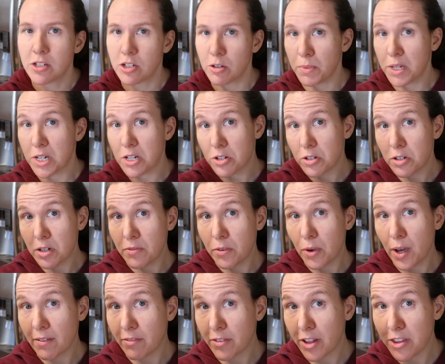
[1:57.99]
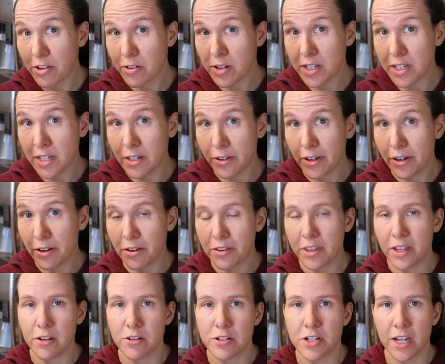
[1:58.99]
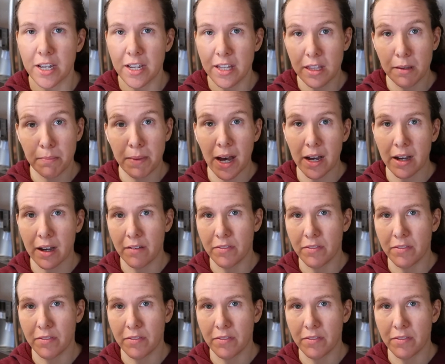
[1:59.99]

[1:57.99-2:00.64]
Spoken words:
so make sure if you have leather interior that you're checking the back